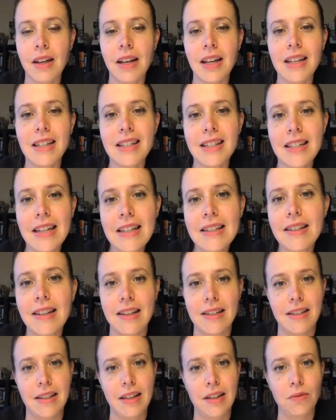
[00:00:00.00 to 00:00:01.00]
In today's
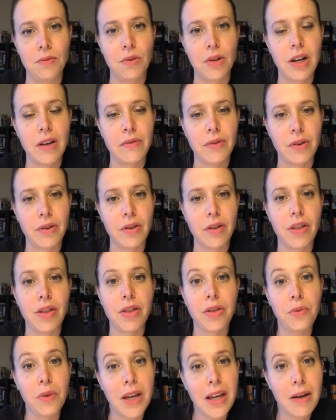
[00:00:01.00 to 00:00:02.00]
lesson, we'll cover
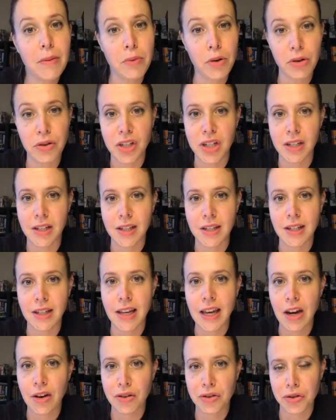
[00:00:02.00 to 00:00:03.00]
3 approaches to
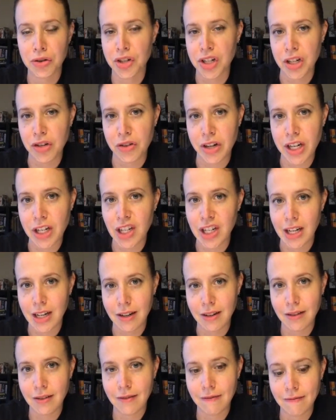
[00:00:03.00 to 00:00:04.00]
character
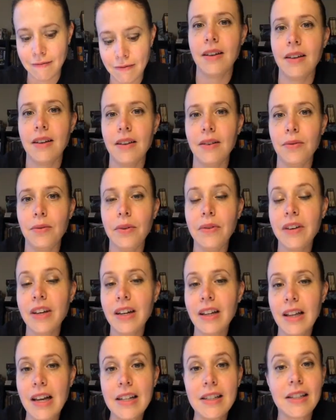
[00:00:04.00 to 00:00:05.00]
generation. We've got a
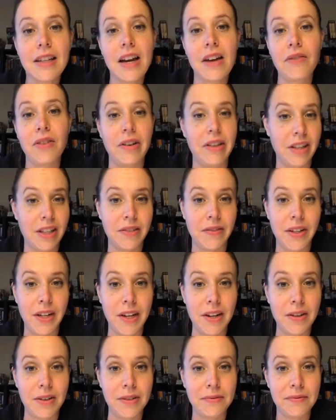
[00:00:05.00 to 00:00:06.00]
lot to cover in this
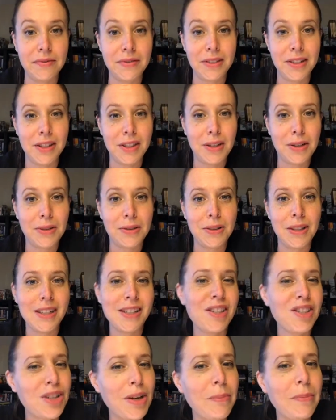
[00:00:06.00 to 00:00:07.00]
video, so
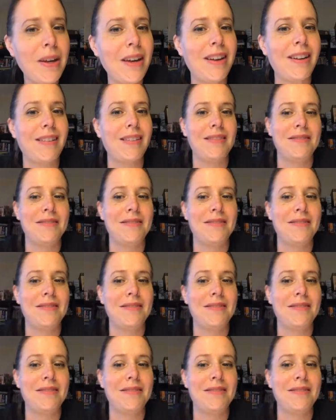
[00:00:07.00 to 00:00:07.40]
let's jump in.